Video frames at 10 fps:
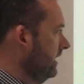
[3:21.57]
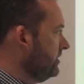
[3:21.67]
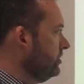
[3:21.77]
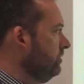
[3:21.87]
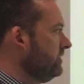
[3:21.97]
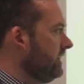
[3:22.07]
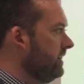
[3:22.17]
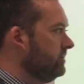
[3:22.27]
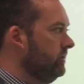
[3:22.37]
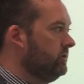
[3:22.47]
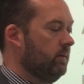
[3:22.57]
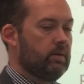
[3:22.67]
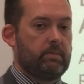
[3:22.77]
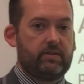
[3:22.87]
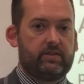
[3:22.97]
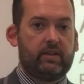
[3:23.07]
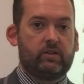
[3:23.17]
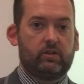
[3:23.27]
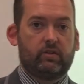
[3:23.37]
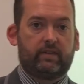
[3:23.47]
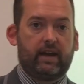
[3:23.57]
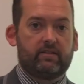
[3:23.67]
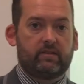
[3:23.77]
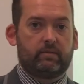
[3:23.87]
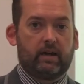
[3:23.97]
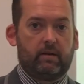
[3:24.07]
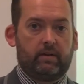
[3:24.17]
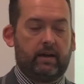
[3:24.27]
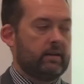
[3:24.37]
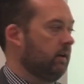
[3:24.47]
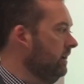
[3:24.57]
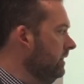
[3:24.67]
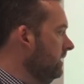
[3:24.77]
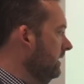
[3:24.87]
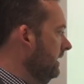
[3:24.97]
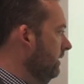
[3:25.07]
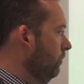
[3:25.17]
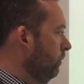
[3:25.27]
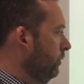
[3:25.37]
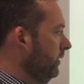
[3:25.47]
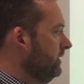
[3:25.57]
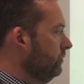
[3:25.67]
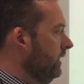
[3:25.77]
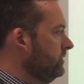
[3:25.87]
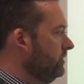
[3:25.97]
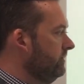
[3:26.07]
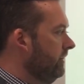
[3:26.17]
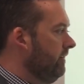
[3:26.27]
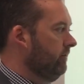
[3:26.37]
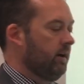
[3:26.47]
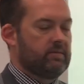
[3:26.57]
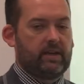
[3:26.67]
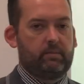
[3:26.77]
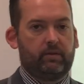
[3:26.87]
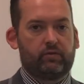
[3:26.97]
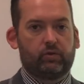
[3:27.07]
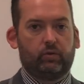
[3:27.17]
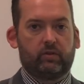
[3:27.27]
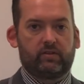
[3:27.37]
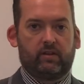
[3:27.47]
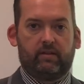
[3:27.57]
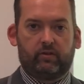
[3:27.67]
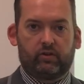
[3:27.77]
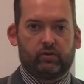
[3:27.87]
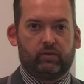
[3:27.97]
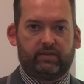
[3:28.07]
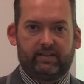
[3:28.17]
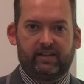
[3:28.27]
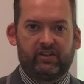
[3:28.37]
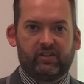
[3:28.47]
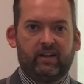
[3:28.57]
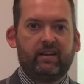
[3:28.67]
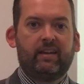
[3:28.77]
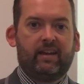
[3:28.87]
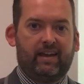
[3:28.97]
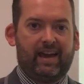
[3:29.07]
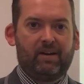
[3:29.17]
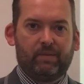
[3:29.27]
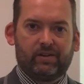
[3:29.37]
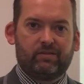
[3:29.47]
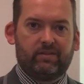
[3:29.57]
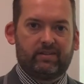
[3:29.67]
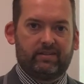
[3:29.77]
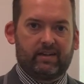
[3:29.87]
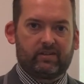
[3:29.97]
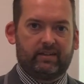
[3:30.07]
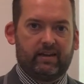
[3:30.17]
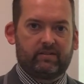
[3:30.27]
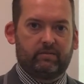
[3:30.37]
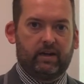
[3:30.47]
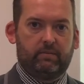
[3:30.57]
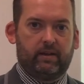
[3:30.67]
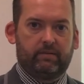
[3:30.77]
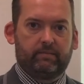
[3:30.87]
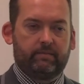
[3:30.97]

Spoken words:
a student was asked to determine the percentage of calcium carbonate in a 0.125 gram sample of chalk. So they've got a chalk from the teacher. How much of this is actually calcium carbonate?